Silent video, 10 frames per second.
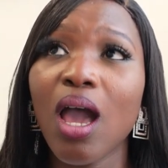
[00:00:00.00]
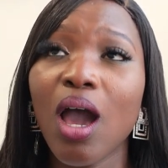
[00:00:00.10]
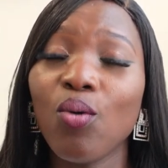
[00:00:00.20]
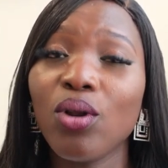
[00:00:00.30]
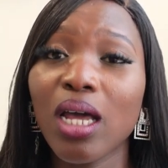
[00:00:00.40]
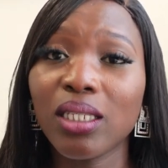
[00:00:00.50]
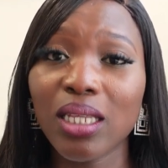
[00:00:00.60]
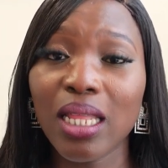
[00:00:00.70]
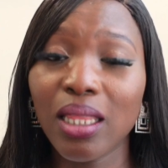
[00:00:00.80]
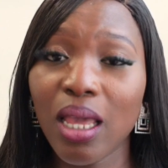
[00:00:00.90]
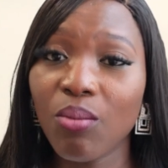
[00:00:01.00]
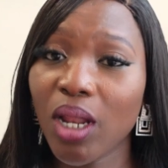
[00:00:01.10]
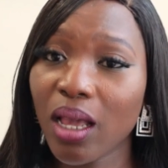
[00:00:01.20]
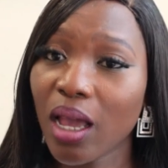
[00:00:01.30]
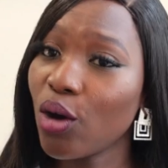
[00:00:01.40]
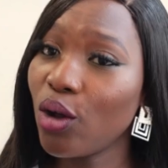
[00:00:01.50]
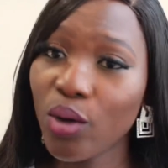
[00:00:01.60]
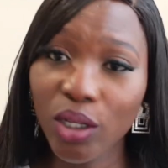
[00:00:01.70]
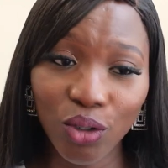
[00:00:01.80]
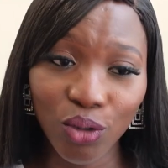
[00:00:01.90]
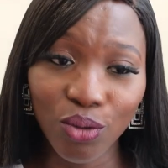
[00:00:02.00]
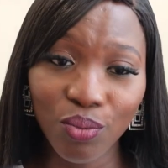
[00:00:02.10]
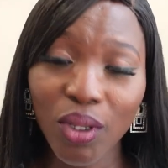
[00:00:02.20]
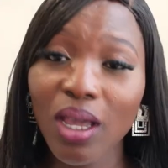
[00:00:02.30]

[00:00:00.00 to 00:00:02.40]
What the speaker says: I would answer them like I always do.